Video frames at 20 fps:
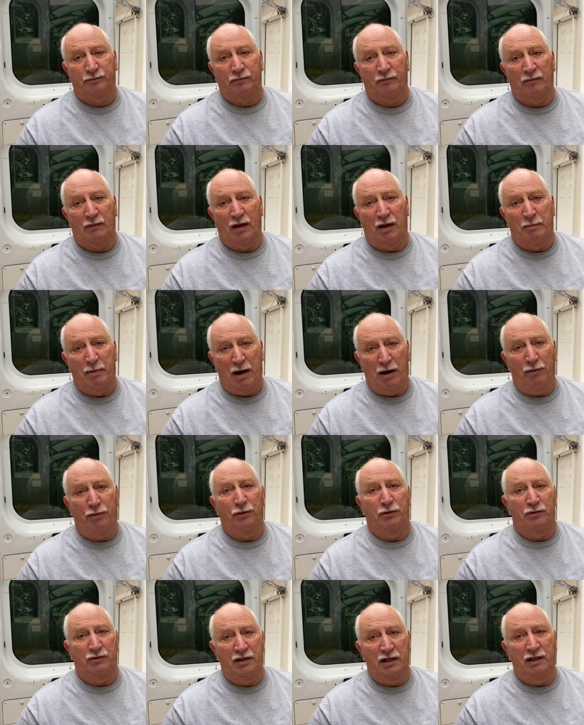about
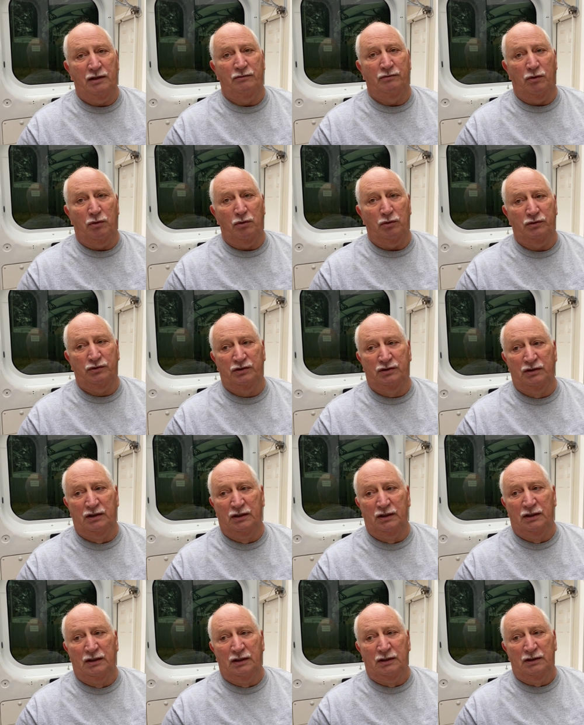13 volts,
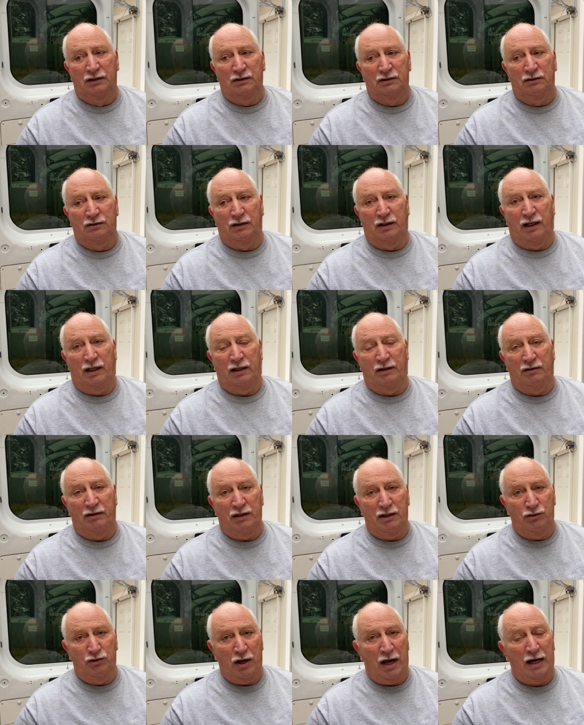and
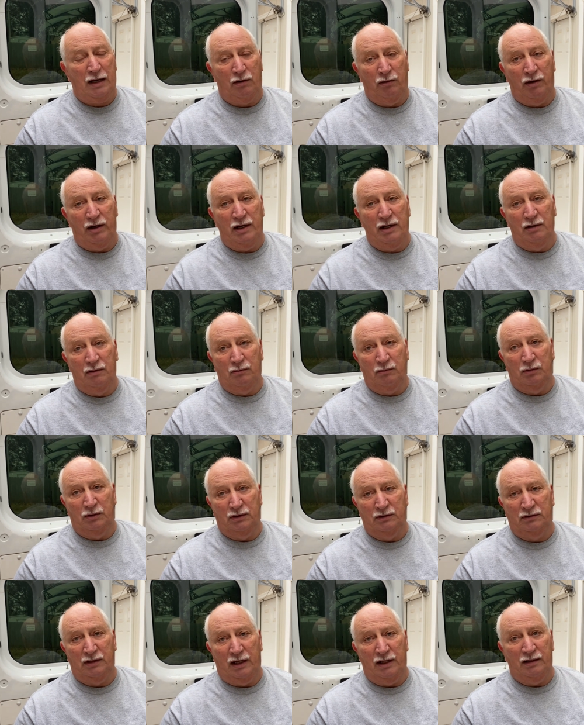the Jackery
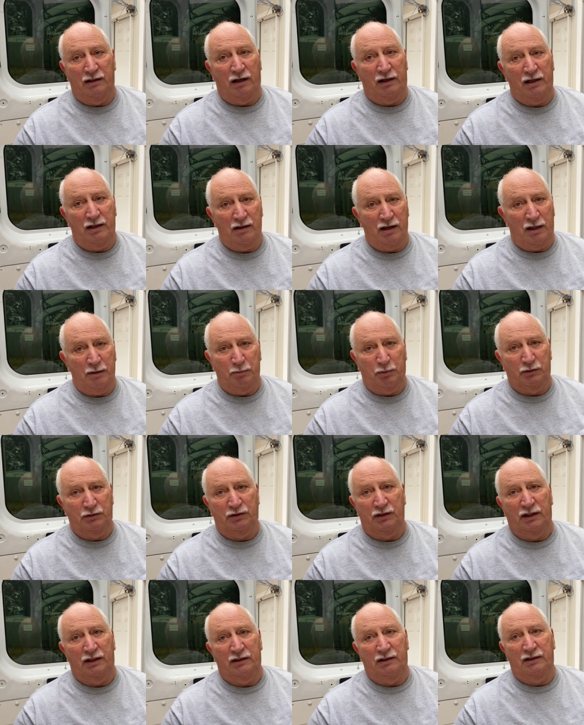was at
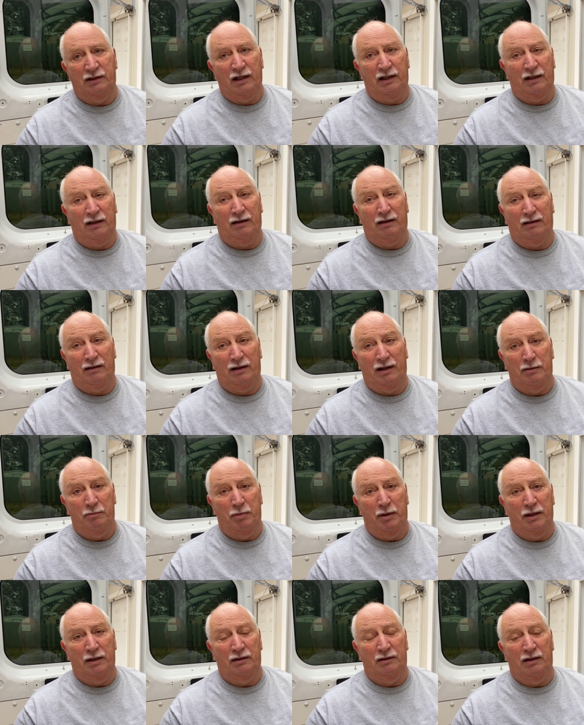99%. It had
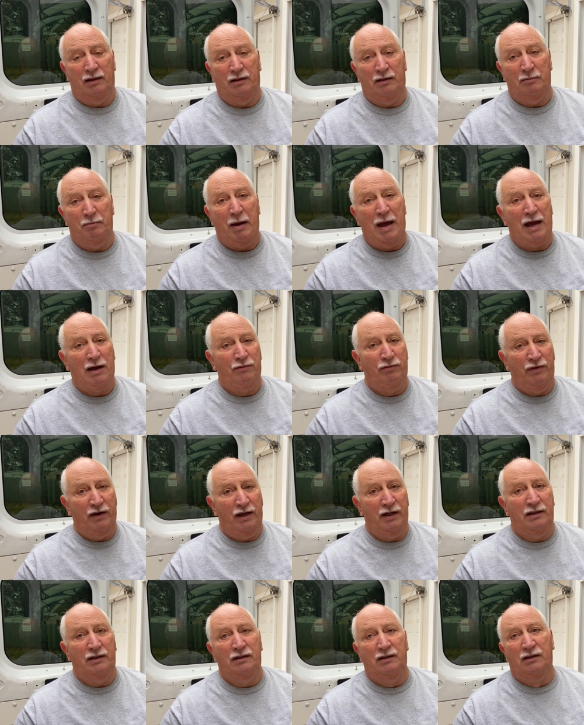been
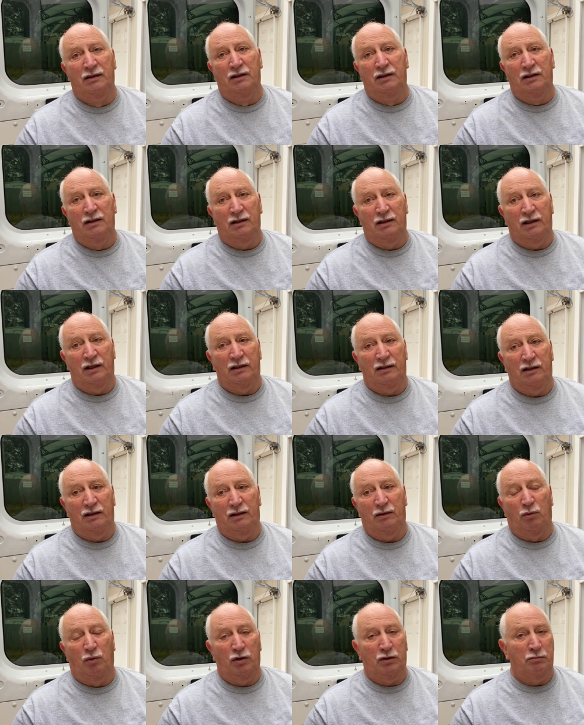backfed, and
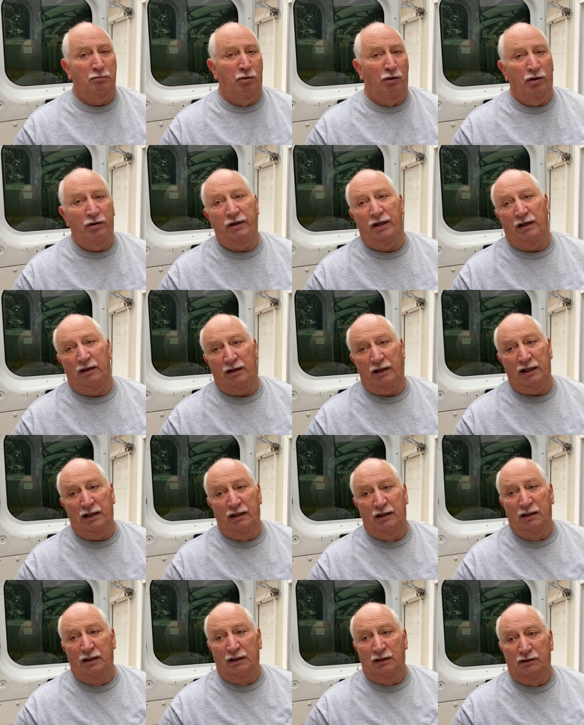it worked brilliantly.
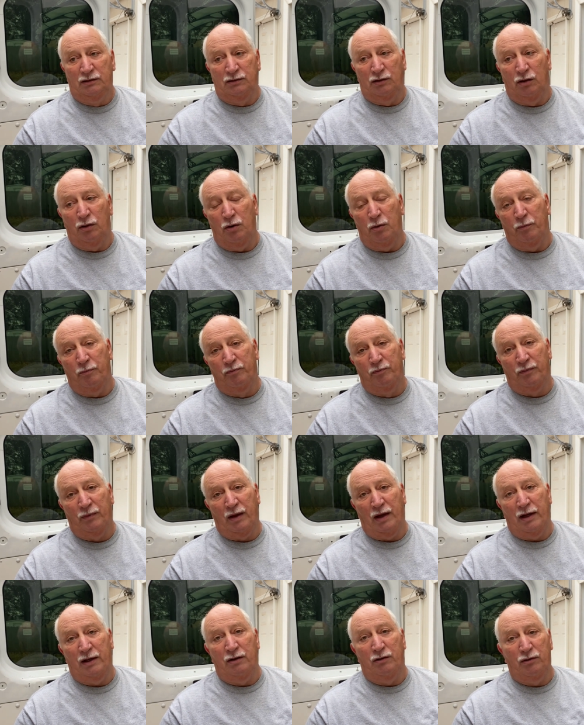So
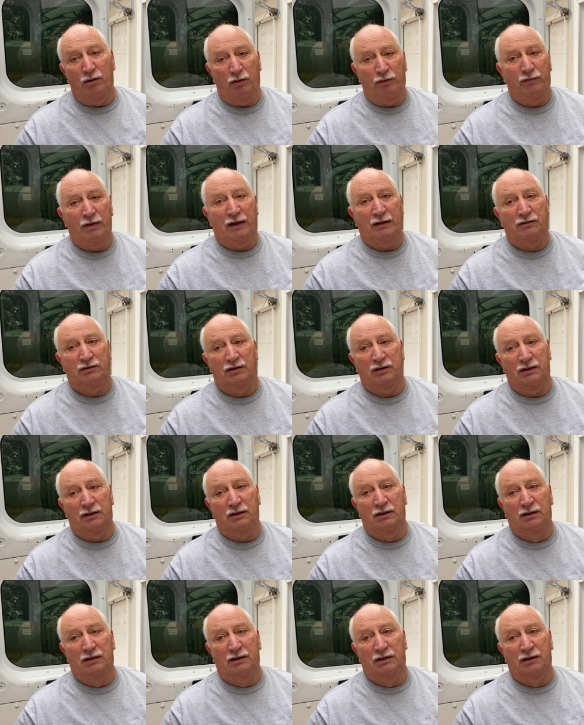I don't know if that's a